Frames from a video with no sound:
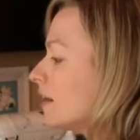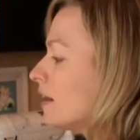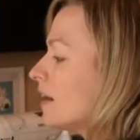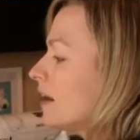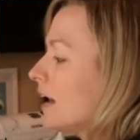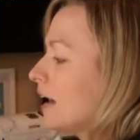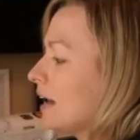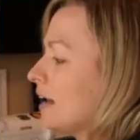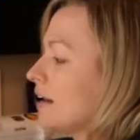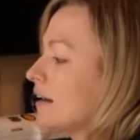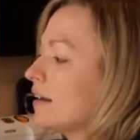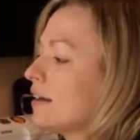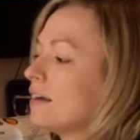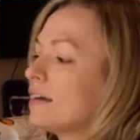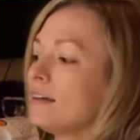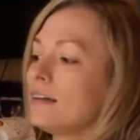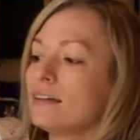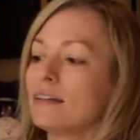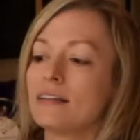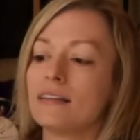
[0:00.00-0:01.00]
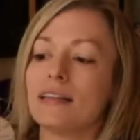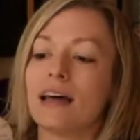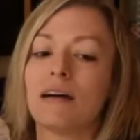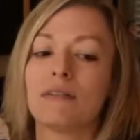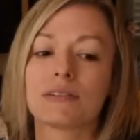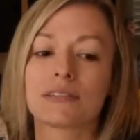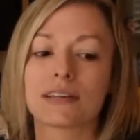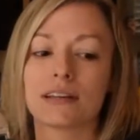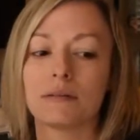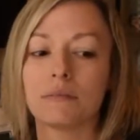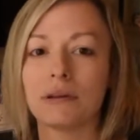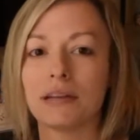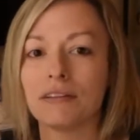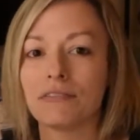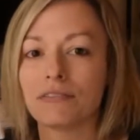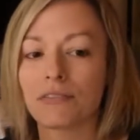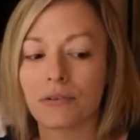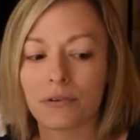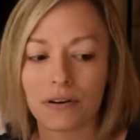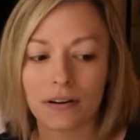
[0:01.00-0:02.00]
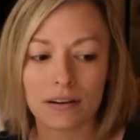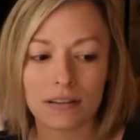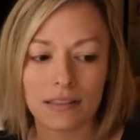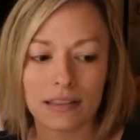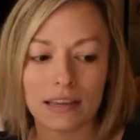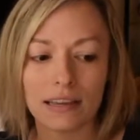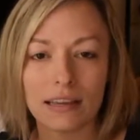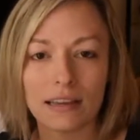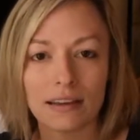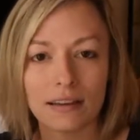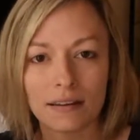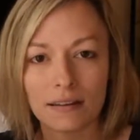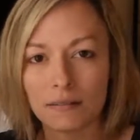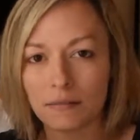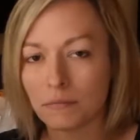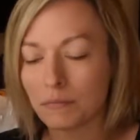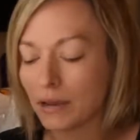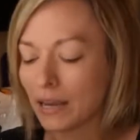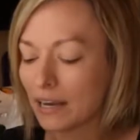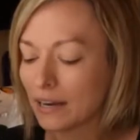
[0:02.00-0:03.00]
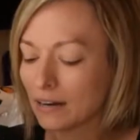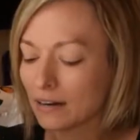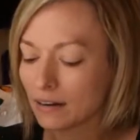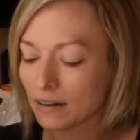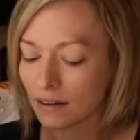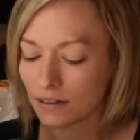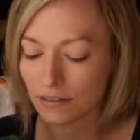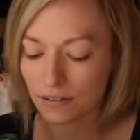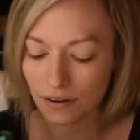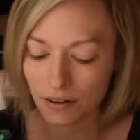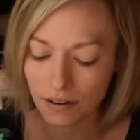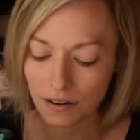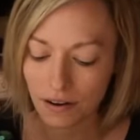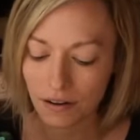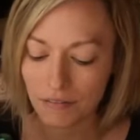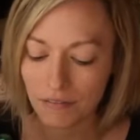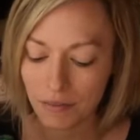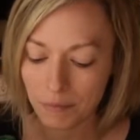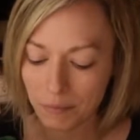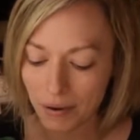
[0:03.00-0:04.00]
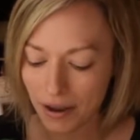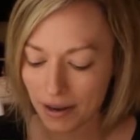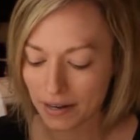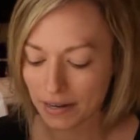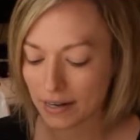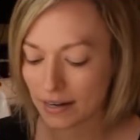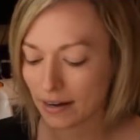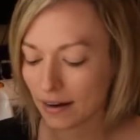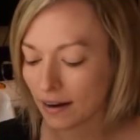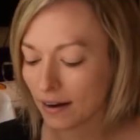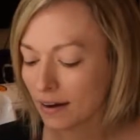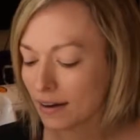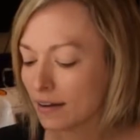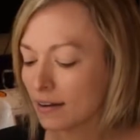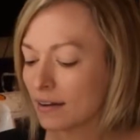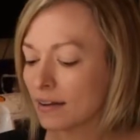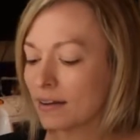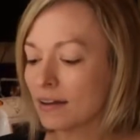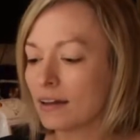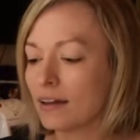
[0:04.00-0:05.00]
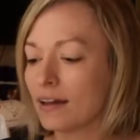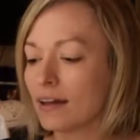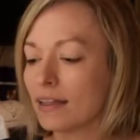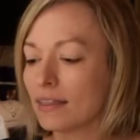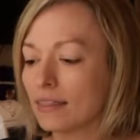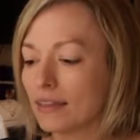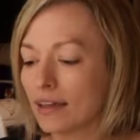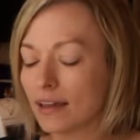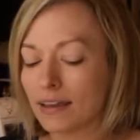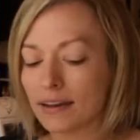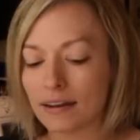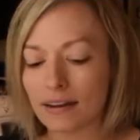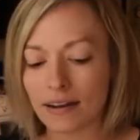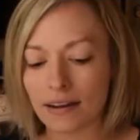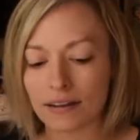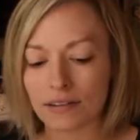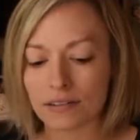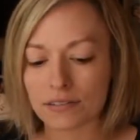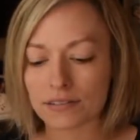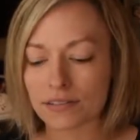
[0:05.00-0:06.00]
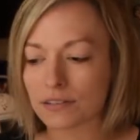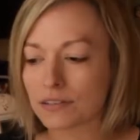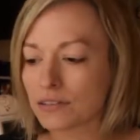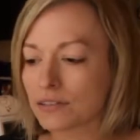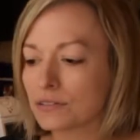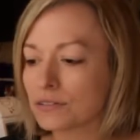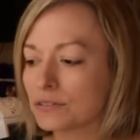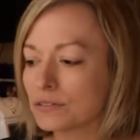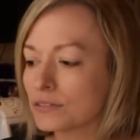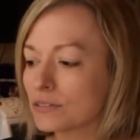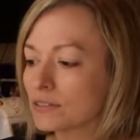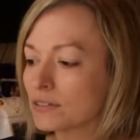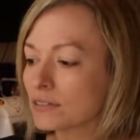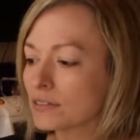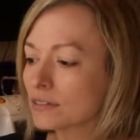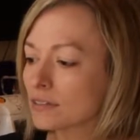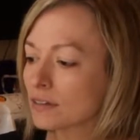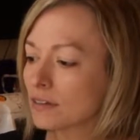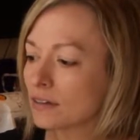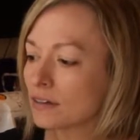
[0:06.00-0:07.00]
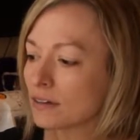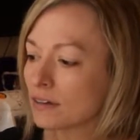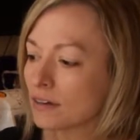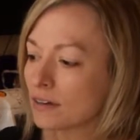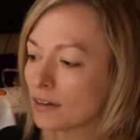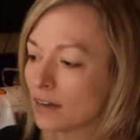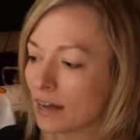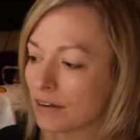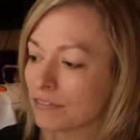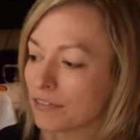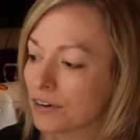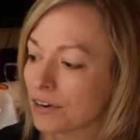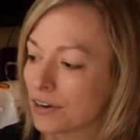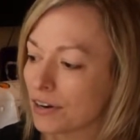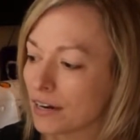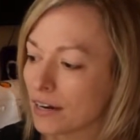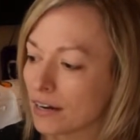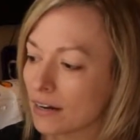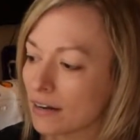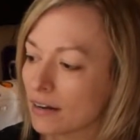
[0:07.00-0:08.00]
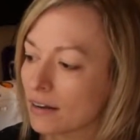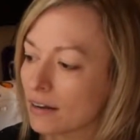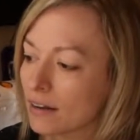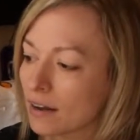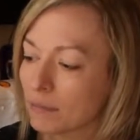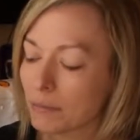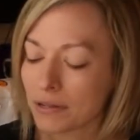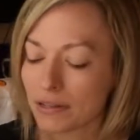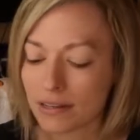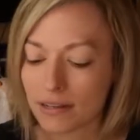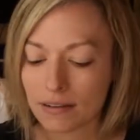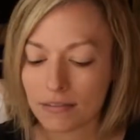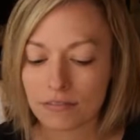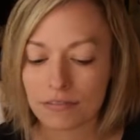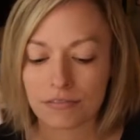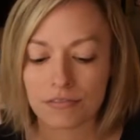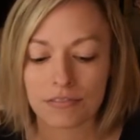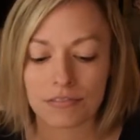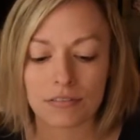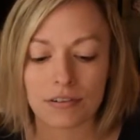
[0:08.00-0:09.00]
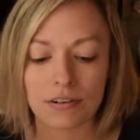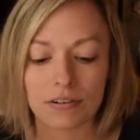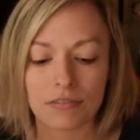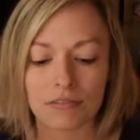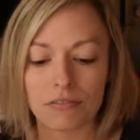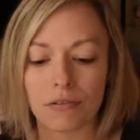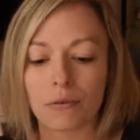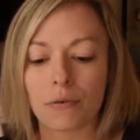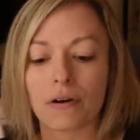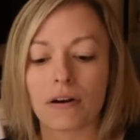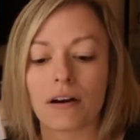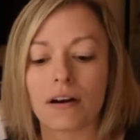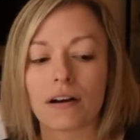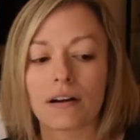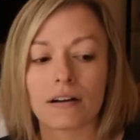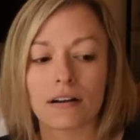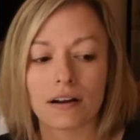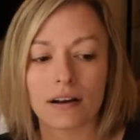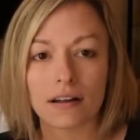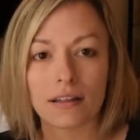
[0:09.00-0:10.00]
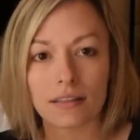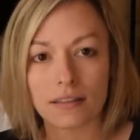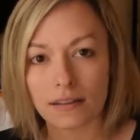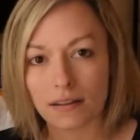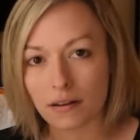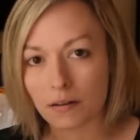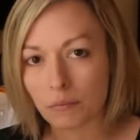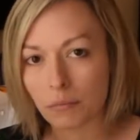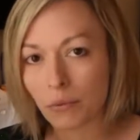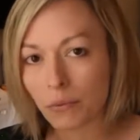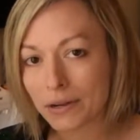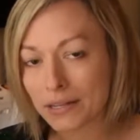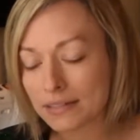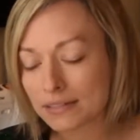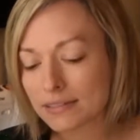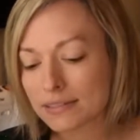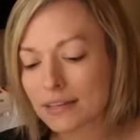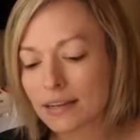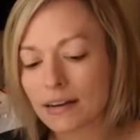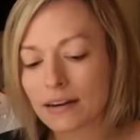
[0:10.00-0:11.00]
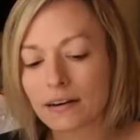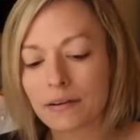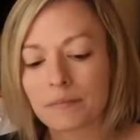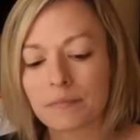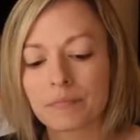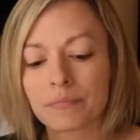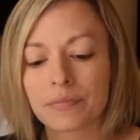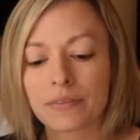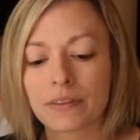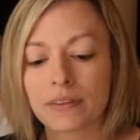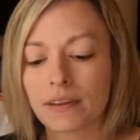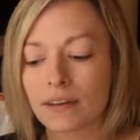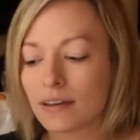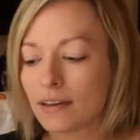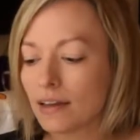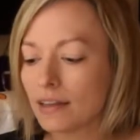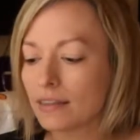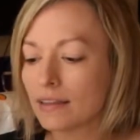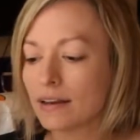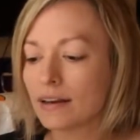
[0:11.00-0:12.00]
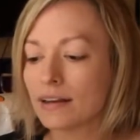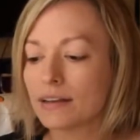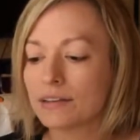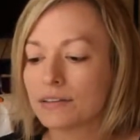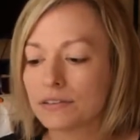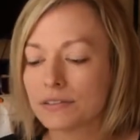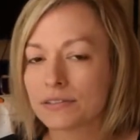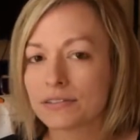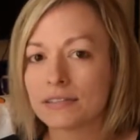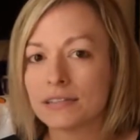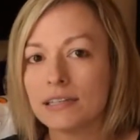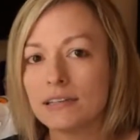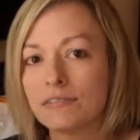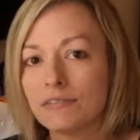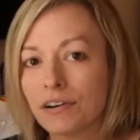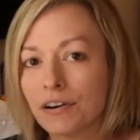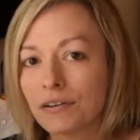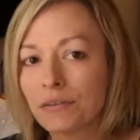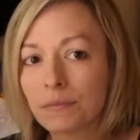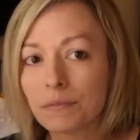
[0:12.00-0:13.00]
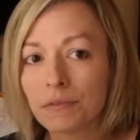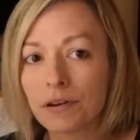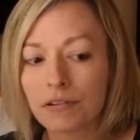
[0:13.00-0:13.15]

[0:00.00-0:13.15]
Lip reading: and that was going to be for the main color of the body here. And then I also used evergreen, I believe, for the points here, and then I used seafoam